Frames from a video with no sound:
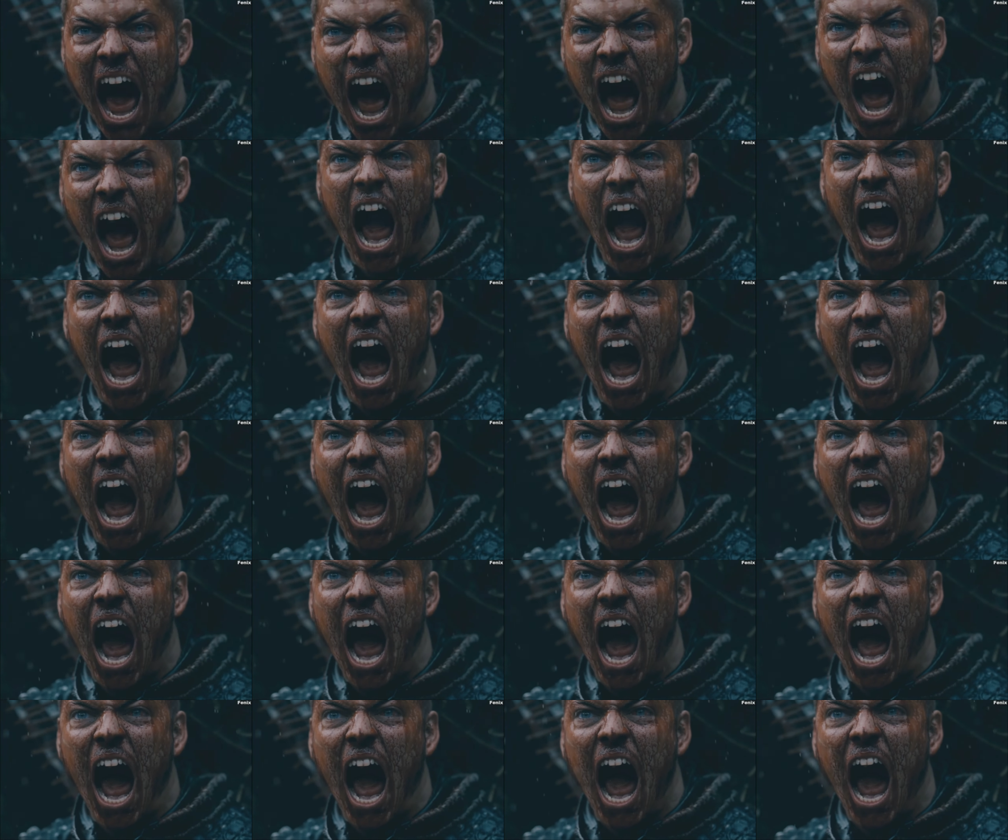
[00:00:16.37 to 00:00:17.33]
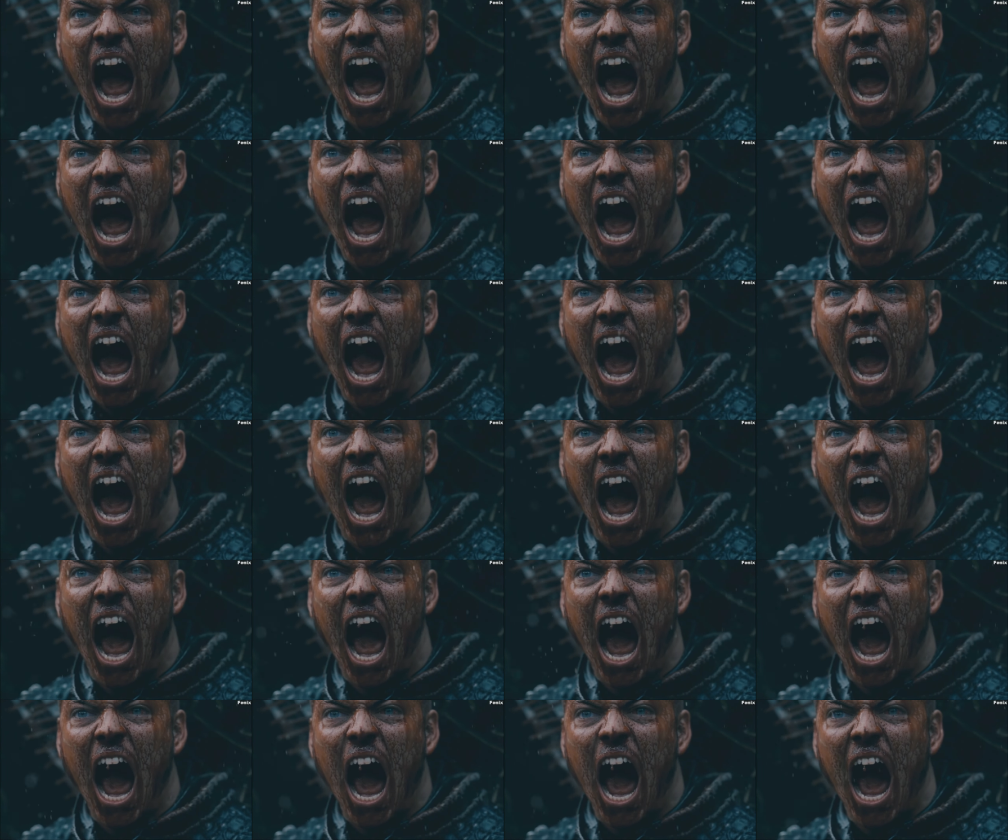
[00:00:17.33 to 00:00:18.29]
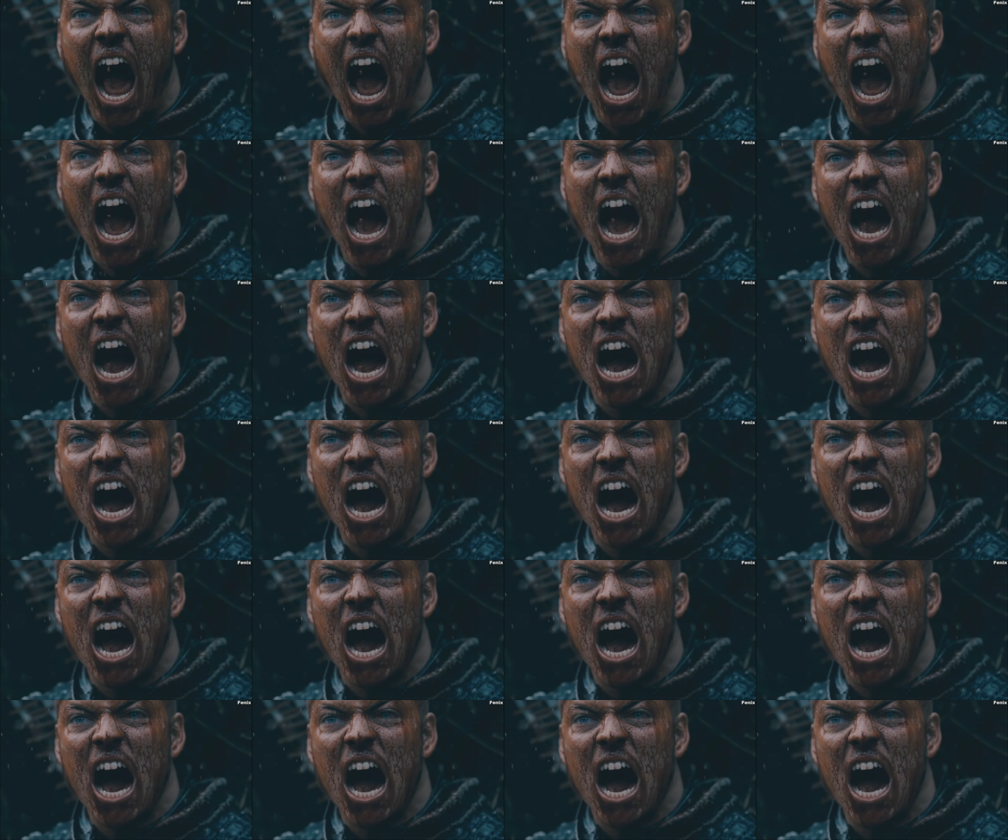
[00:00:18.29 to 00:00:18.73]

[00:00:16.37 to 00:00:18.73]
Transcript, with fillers: the fictional character, Ivar soon turned